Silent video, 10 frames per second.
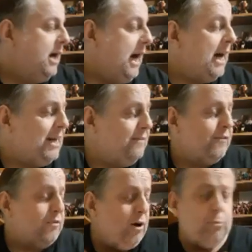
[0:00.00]
And
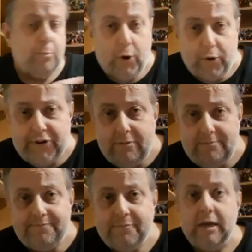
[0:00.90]
for alt mode,
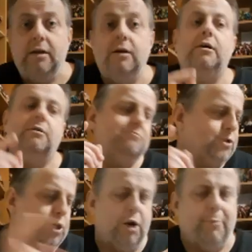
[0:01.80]

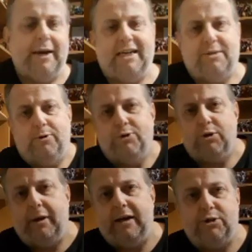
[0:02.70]
gotta be Hasbro's
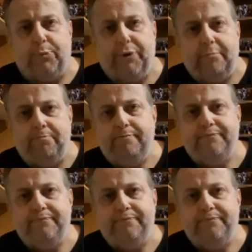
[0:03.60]
Omega Supreme.